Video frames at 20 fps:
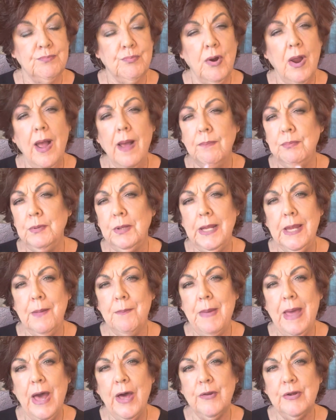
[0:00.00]
probably
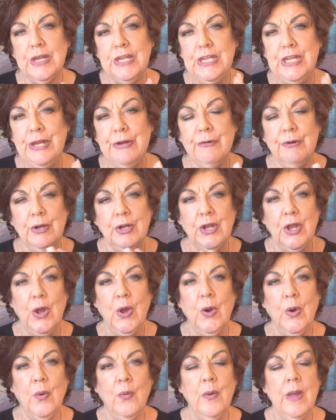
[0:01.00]
about a year
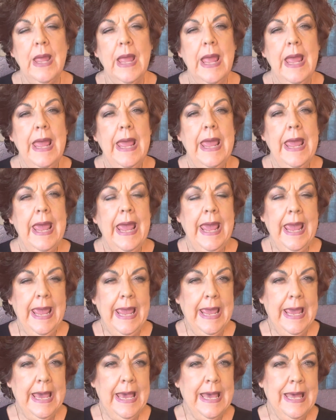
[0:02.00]
ago,
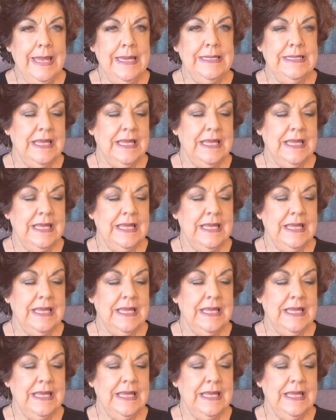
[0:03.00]
and